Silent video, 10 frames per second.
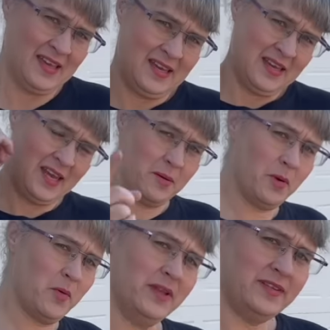
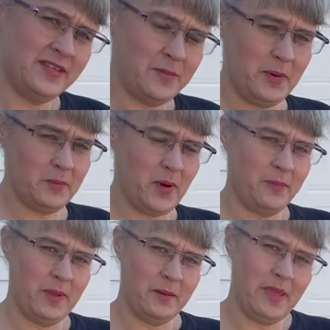Number one step in
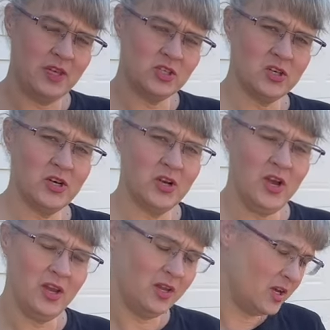prepping, make sure
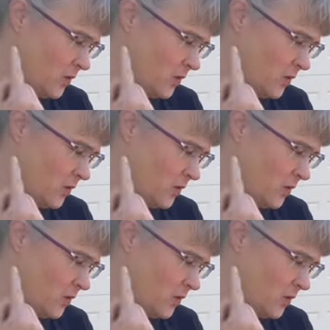your